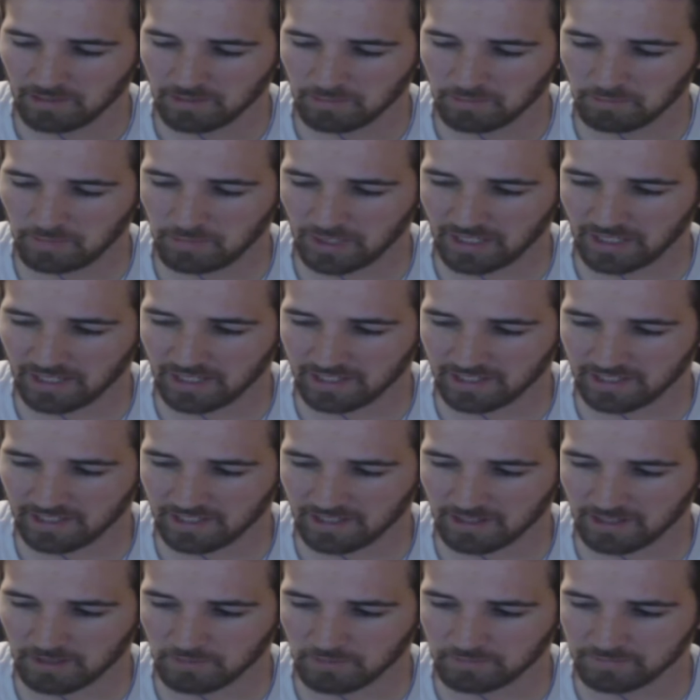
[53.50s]
but
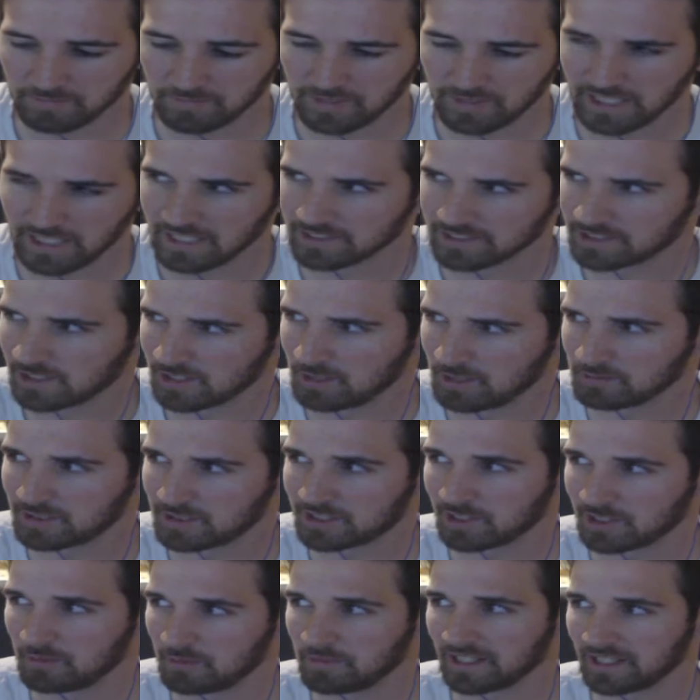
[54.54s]
um, yeah. So I'm just
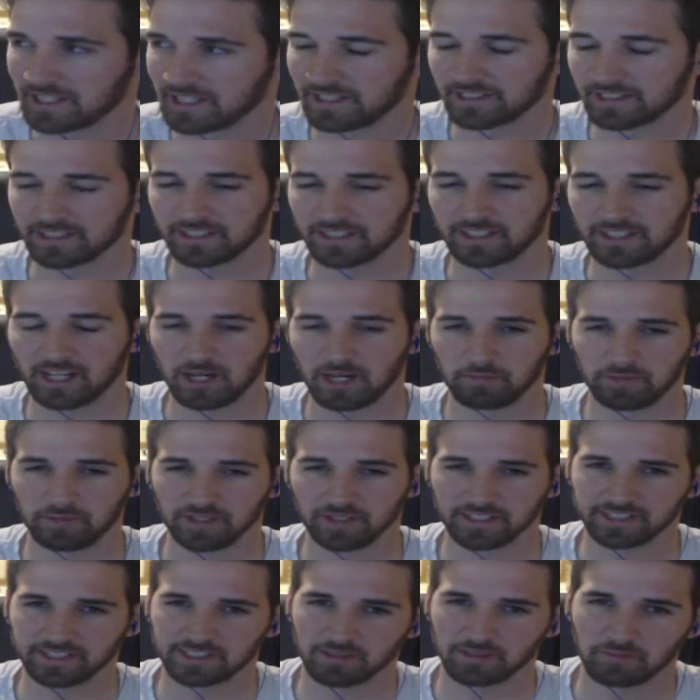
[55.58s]
gonna make like a
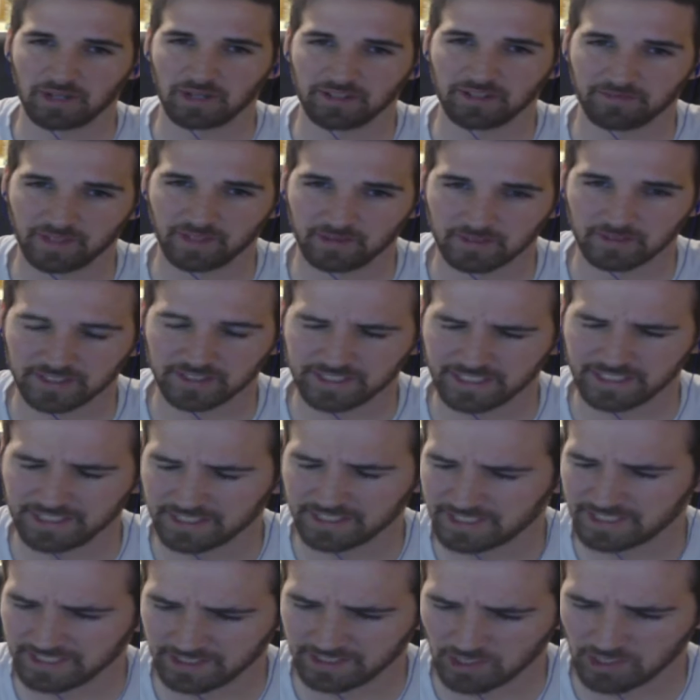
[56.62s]
compilation of my favorite scenes
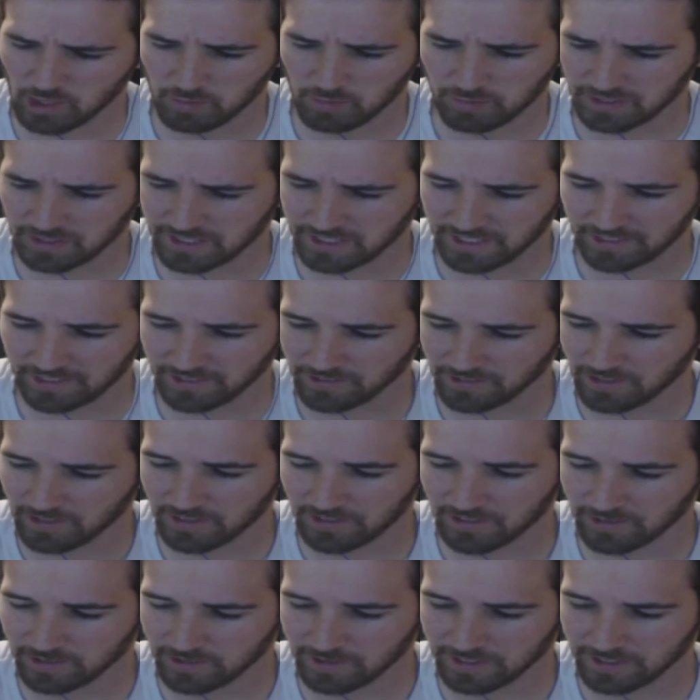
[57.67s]
in no particular
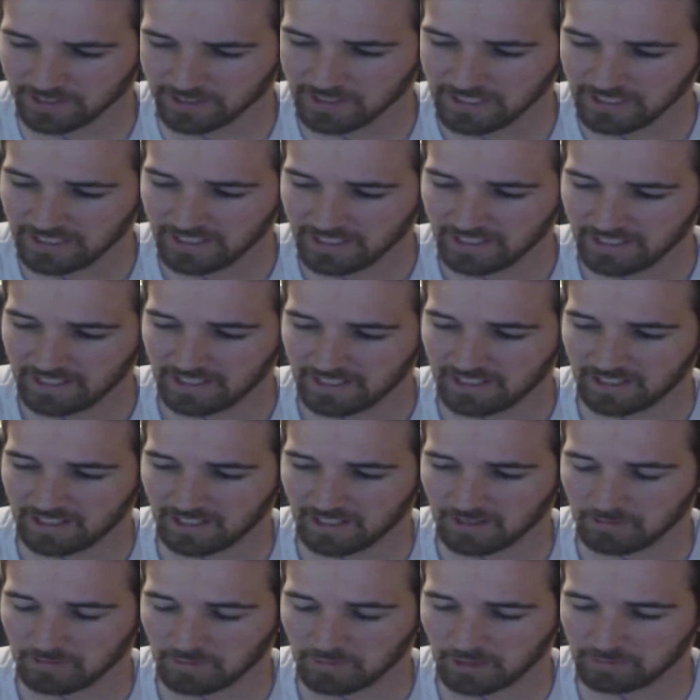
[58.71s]
order.
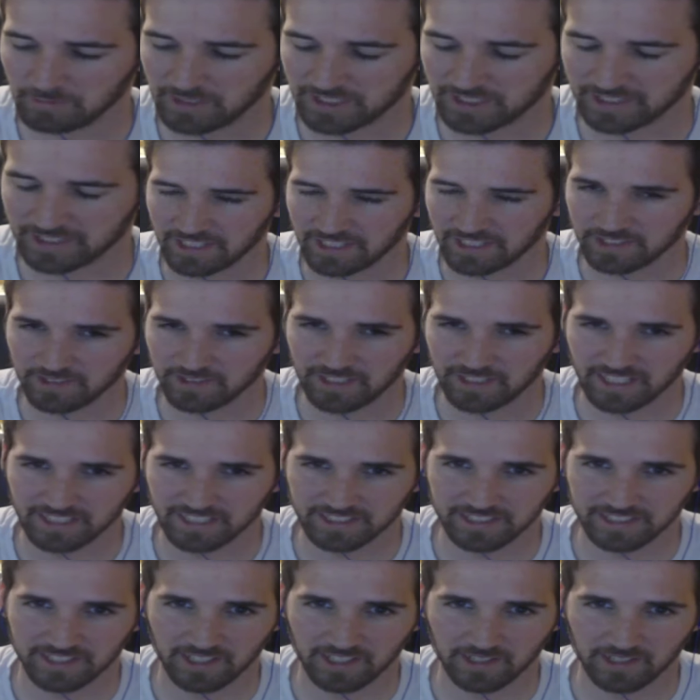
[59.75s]
Um, I'm just you guys
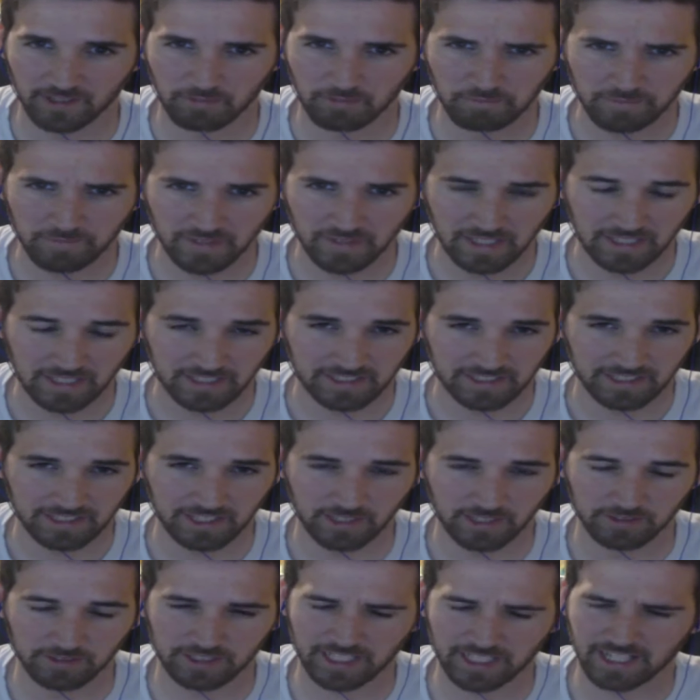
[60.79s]
know to go
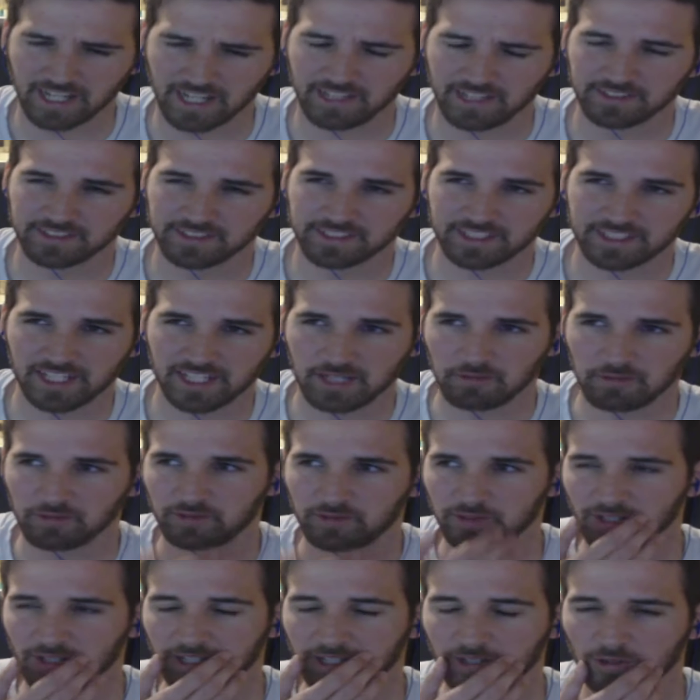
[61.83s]
check out this game if you
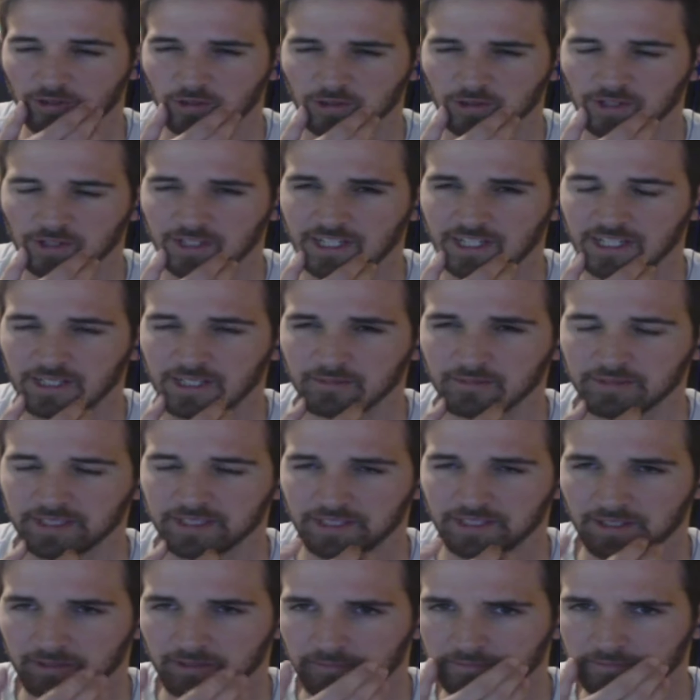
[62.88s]
like horror games.
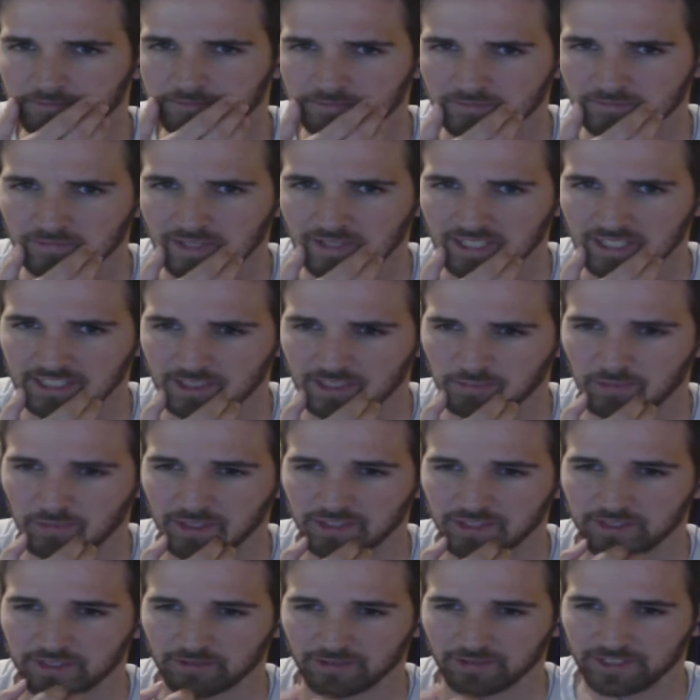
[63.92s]
Um, it's supposed
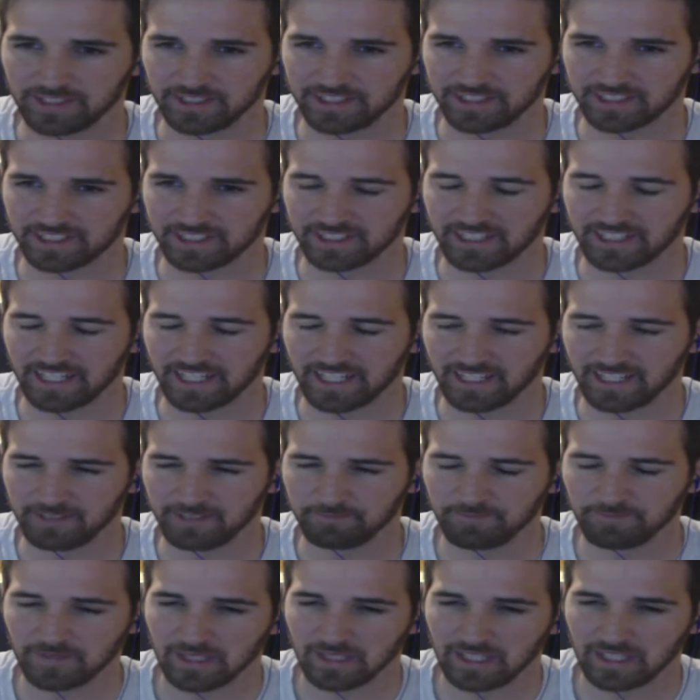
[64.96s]
to release today,
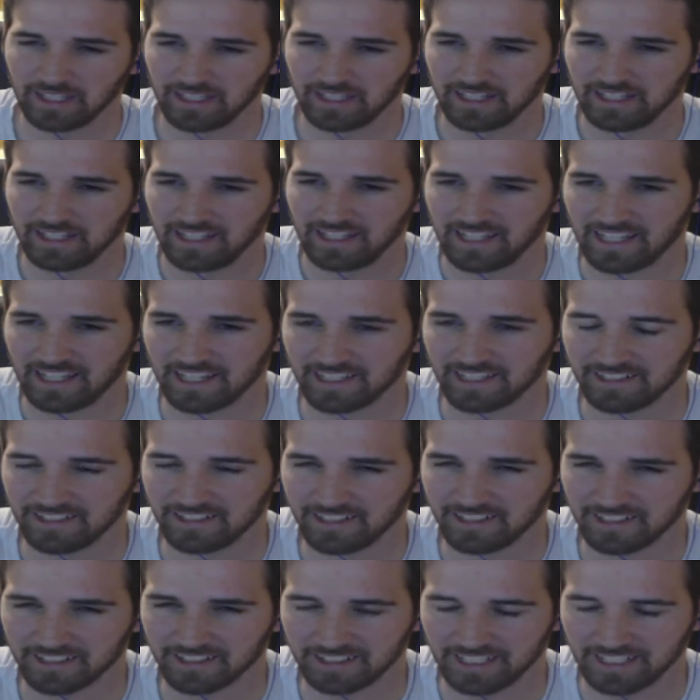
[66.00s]
and
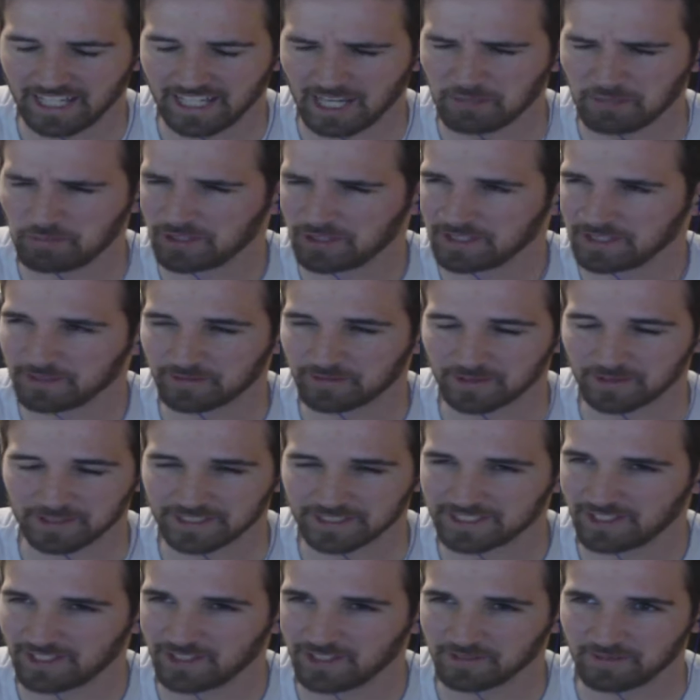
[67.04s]
uh, yeah, I played it for a
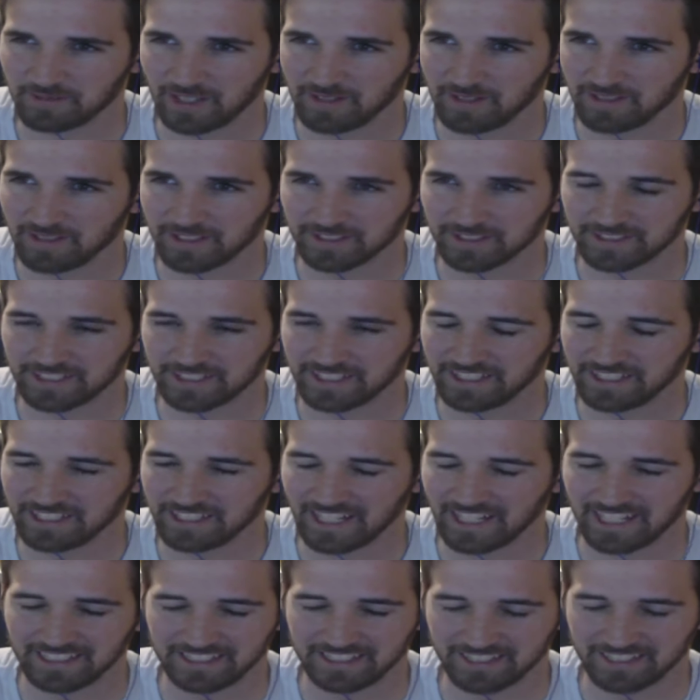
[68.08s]
solid five hours, and I
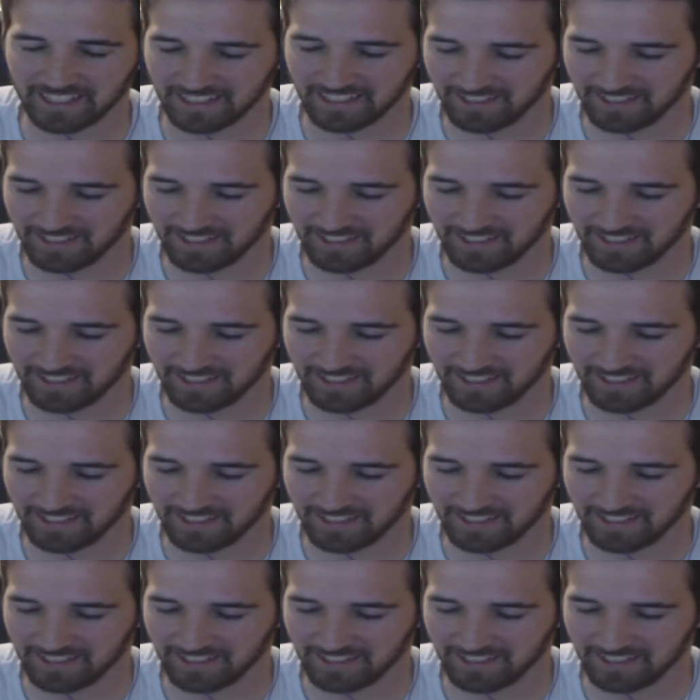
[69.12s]
just,